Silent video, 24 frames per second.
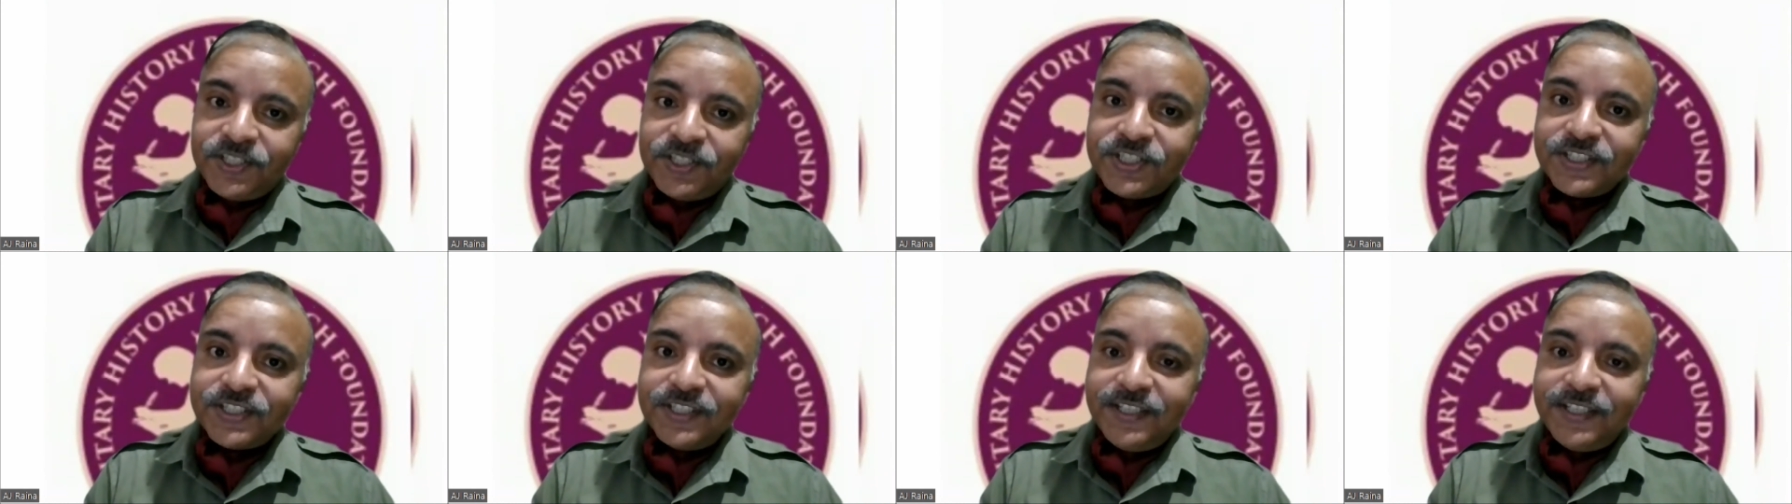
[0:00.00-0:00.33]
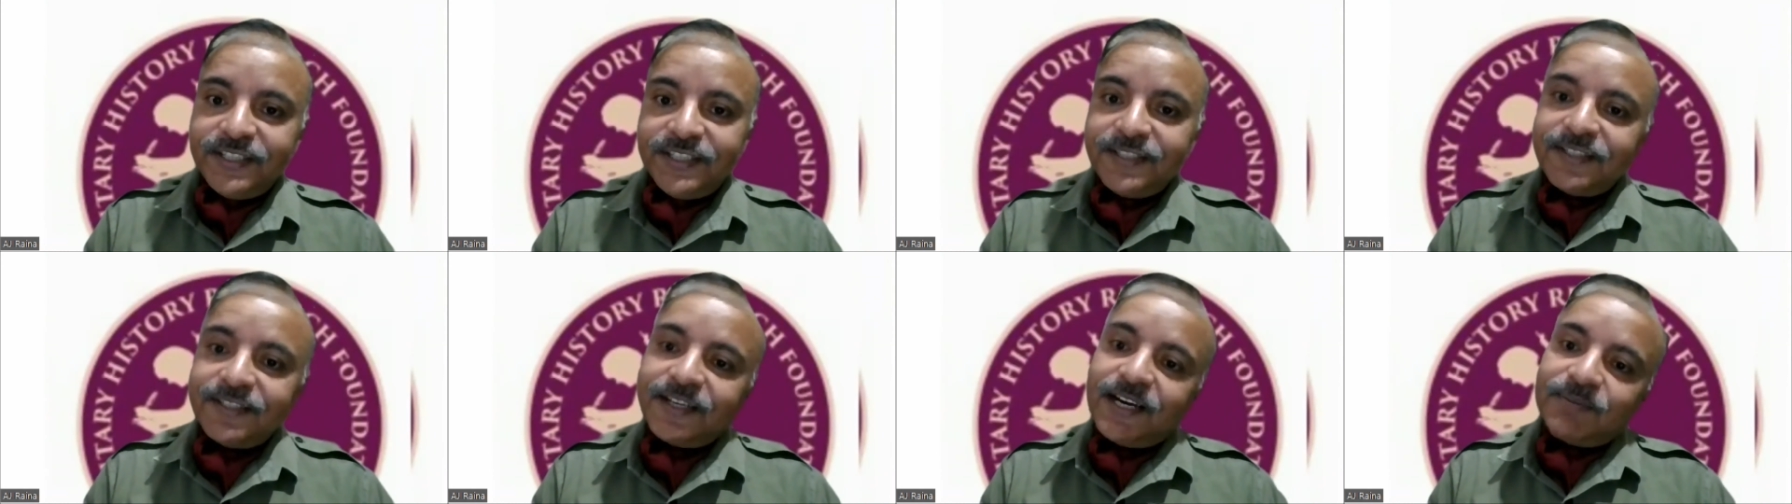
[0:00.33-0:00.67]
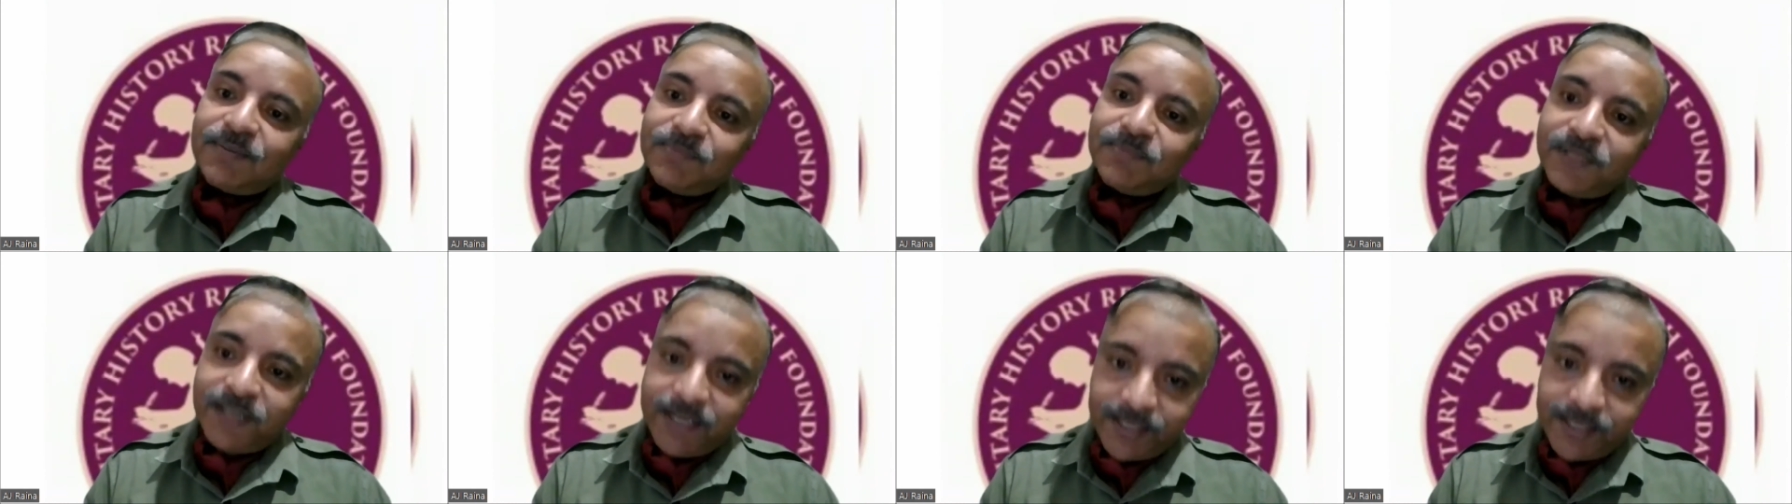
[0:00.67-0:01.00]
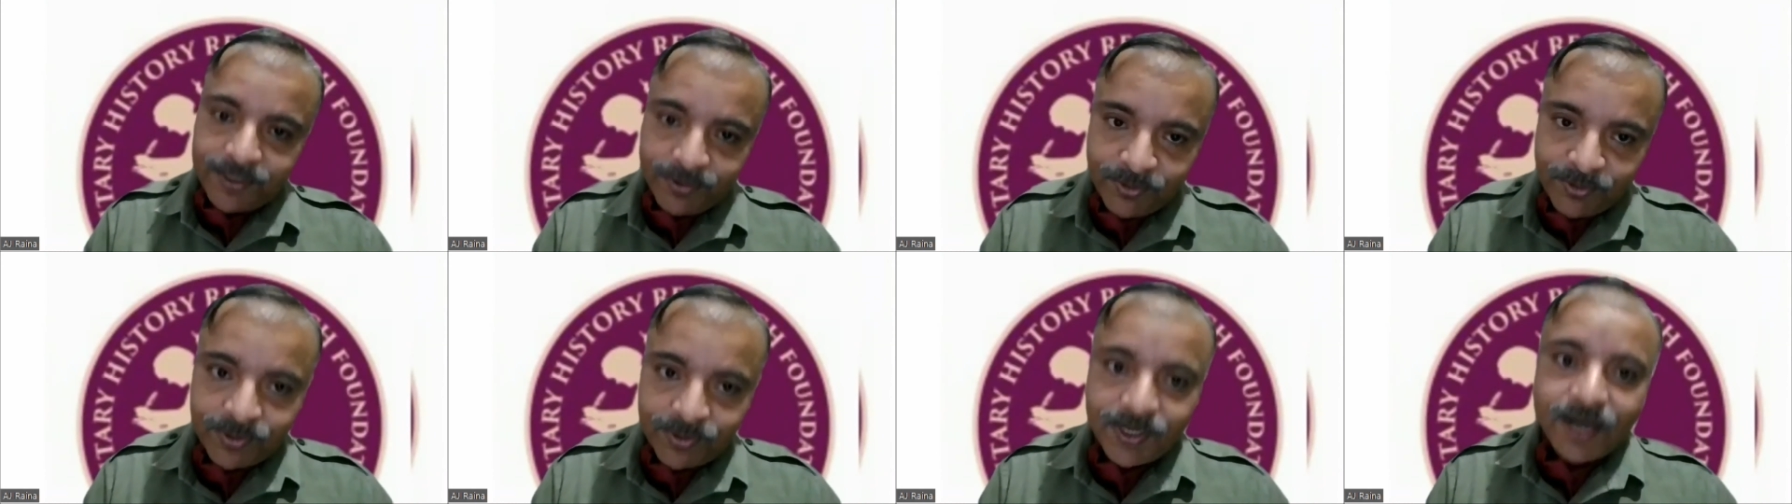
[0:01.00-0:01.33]
which Indian Army,
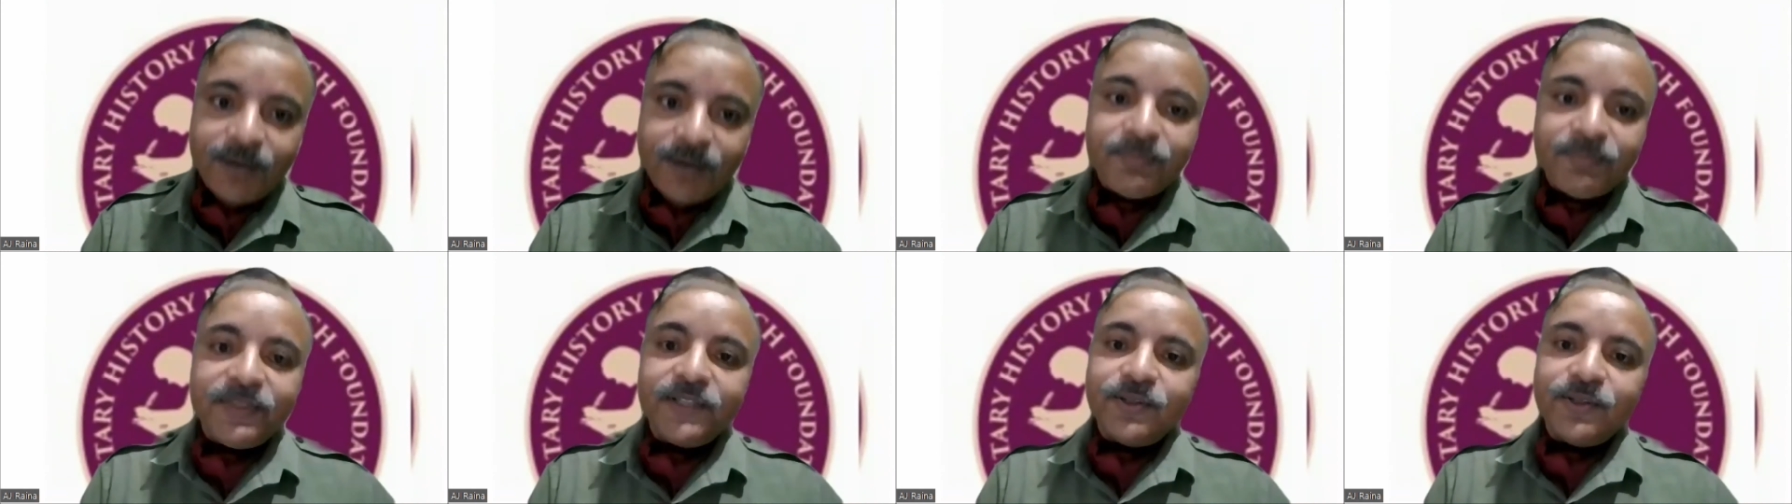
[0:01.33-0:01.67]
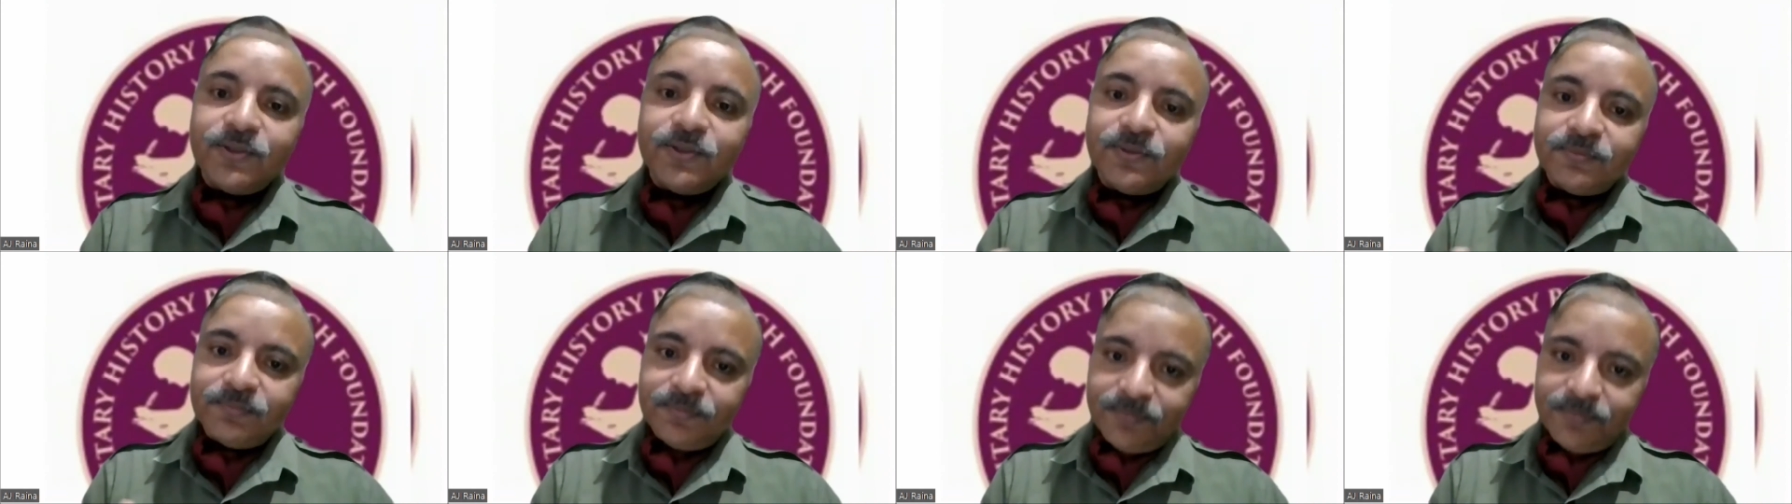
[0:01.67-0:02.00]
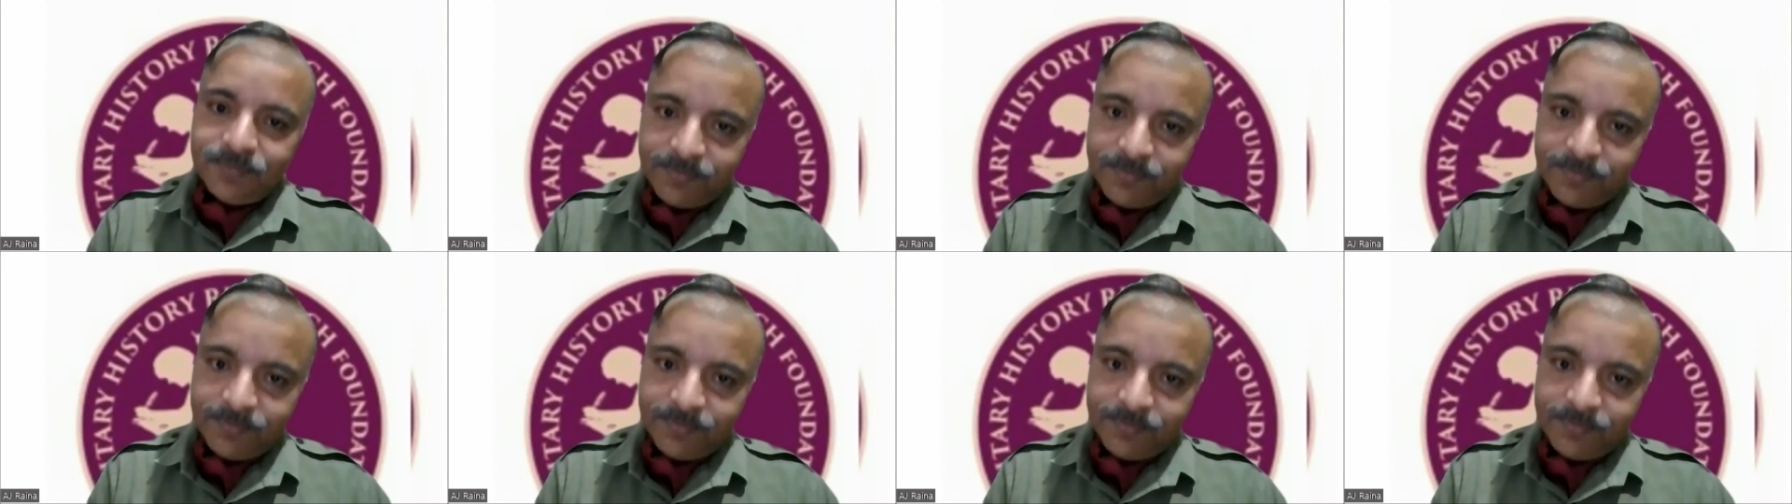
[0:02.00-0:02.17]
like a good army,